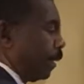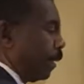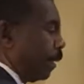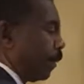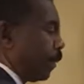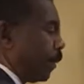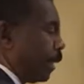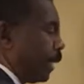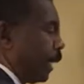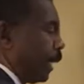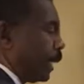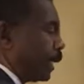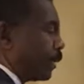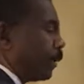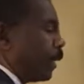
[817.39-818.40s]
you put the
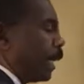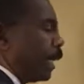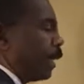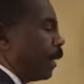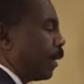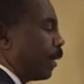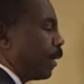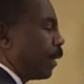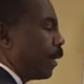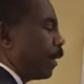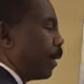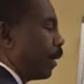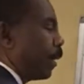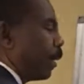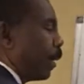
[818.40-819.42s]
x right here,
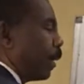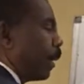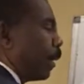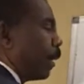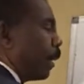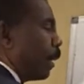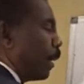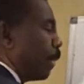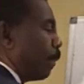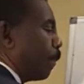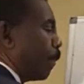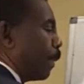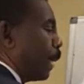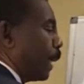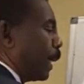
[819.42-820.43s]
and you
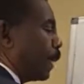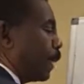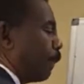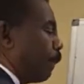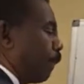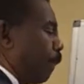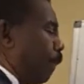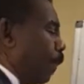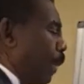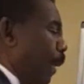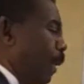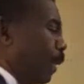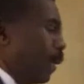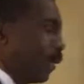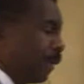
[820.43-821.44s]
put negative 4
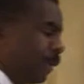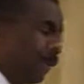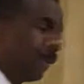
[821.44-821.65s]
right here.